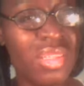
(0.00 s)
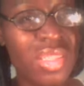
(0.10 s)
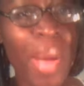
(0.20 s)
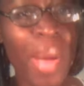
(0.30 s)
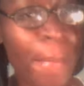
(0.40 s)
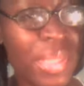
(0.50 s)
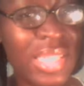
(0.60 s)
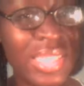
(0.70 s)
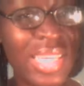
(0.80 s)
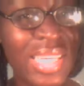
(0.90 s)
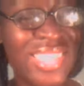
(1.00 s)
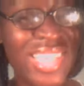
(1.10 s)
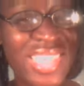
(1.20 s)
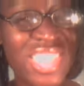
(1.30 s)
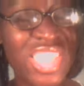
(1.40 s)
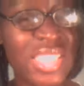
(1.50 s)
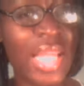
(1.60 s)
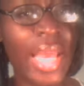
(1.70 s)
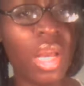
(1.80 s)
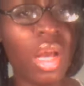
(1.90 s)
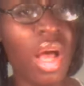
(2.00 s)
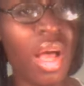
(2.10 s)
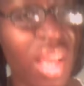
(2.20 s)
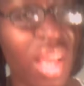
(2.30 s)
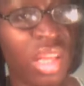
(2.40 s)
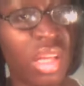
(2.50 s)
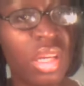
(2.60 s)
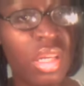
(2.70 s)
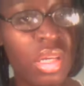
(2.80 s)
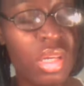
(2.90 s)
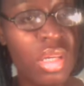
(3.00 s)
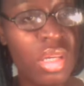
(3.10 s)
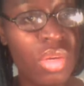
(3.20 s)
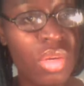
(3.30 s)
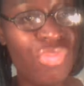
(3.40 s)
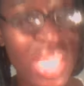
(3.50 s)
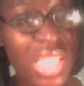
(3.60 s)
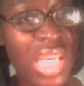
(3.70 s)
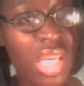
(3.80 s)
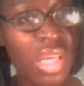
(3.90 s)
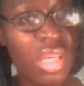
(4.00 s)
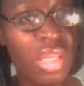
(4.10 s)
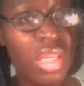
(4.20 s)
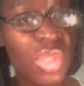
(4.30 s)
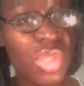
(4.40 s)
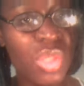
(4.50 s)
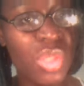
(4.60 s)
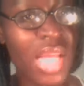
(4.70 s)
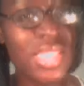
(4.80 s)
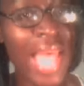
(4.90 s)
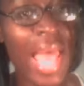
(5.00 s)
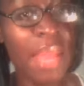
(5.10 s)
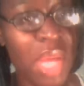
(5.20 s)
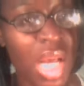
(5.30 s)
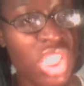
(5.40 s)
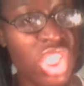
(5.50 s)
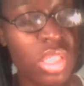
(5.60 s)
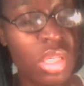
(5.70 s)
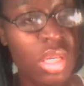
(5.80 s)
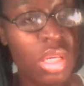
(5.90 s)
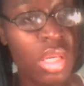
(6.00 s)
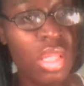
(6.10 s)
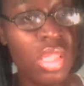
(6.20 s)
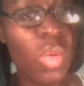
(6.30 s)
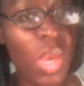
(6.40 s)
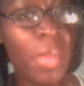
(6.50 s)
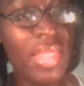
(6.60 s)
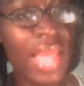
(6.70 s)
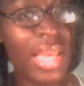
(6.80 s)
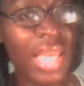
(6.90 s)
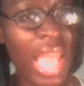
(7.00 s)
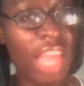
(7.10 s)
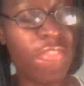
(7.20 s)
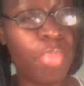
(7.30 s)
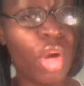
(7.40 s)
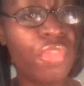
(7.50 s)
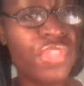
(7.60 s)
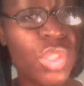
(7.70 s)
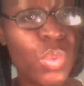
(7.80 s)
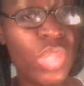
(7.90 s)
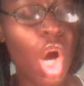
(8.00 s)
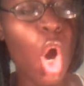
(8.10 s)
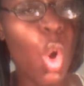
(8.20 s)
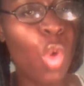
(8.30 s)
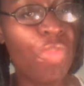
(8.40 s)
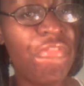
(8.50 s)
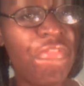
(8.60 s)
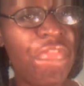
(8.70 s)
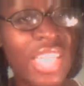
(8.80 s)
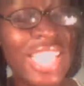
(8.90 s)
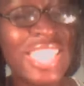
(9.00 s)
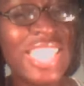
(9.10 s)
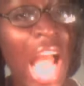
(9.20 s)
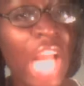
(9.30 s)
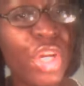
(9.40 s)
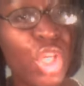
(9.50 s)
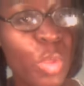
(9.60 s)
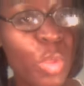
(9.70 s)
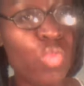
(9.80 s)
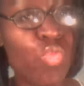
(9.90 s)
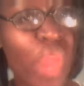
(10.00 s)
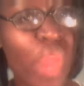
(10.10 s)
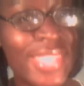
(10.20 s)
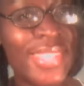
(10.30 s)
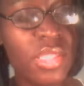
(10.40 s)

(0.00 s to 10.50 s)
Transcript: publicly, and it's just like, ugh, really? You hate us that much? The women that gave birth to the whole fucking entire human race.